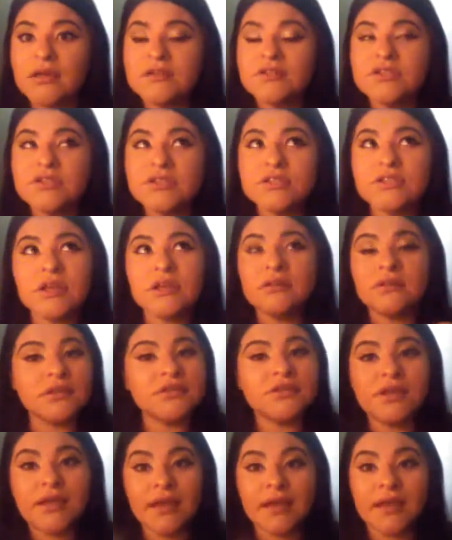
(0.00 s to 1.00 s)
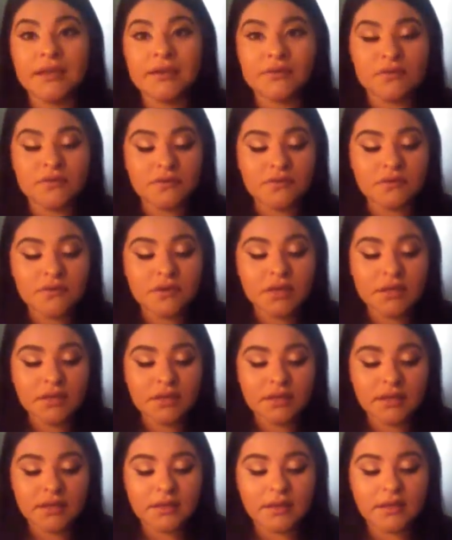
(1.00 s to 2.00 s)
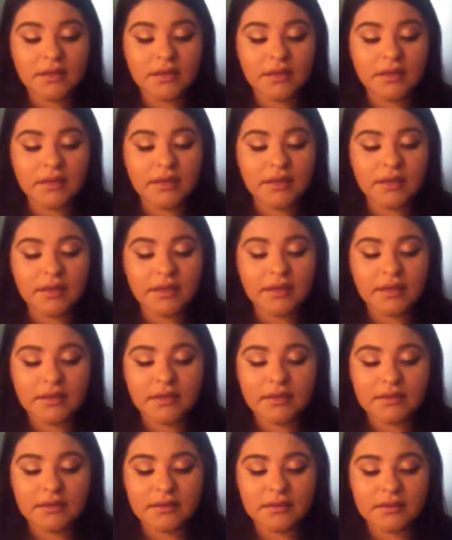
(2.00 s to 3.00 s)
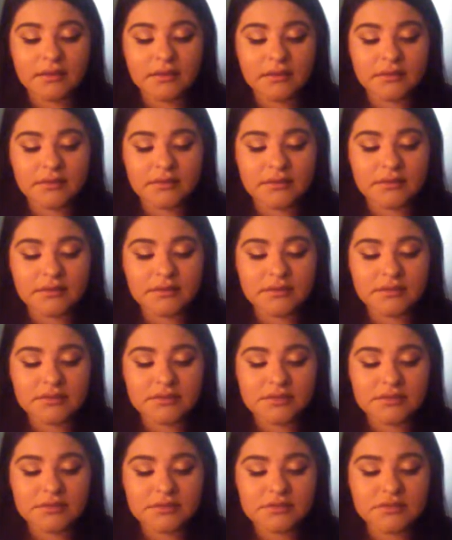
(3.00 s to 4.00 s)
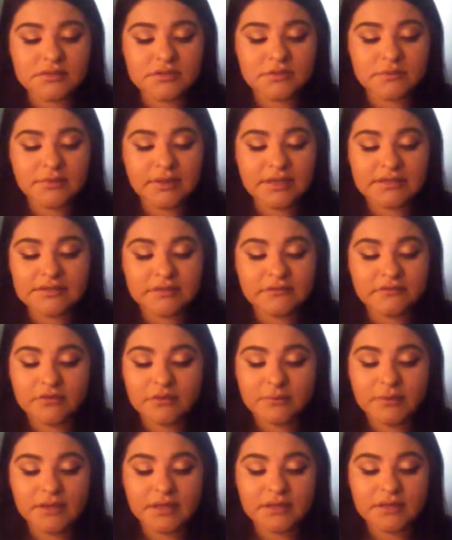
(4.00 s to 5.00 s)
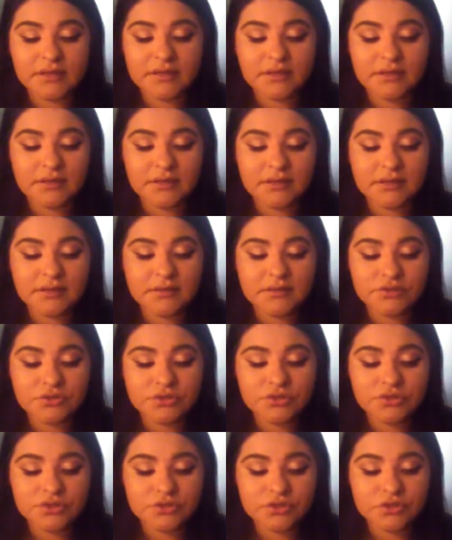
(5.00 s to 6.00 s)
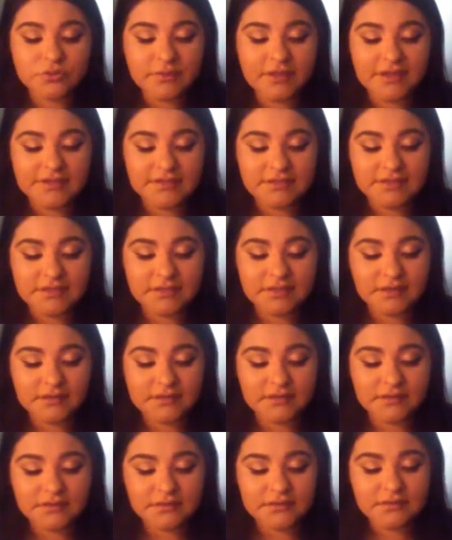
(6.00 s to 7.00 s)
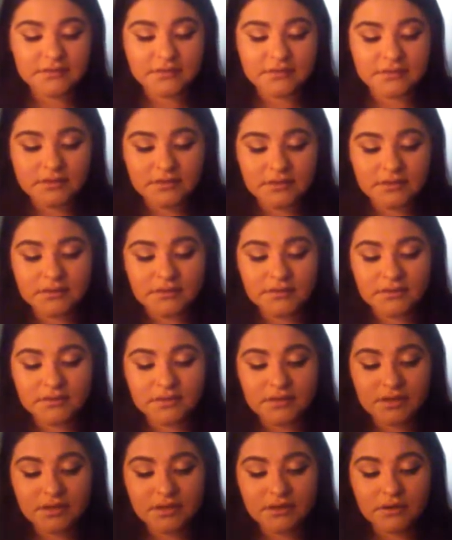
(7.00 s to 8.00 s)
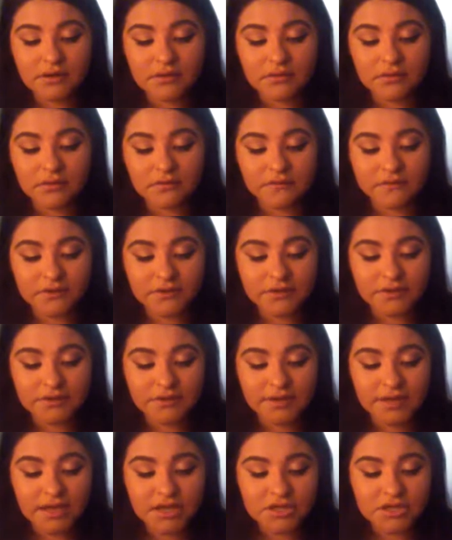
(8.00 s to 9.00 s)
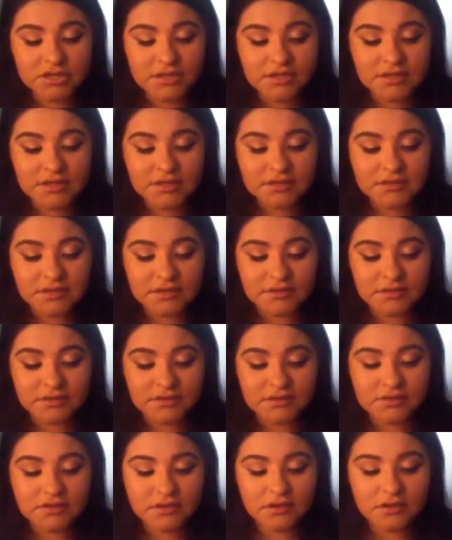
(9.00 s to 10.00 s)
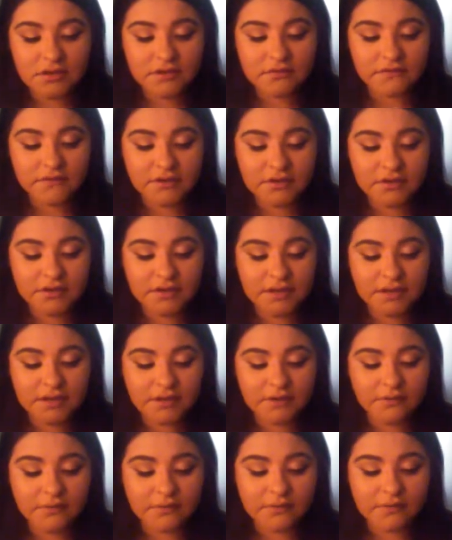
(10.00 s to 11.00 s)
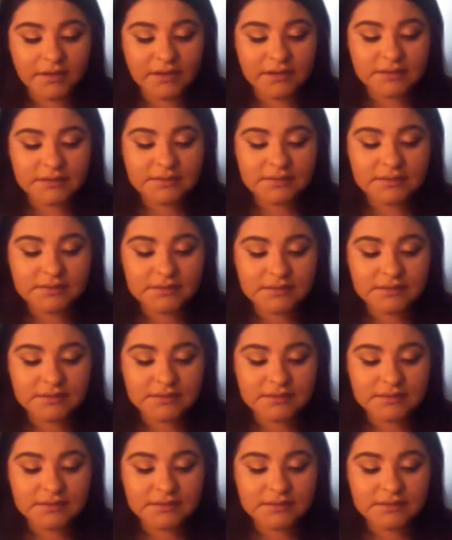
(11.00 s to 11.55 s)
it's just a lot to handle. And it's just too messy for me. Too messy. And you get it all over your lashes and you're soft and you're like, great.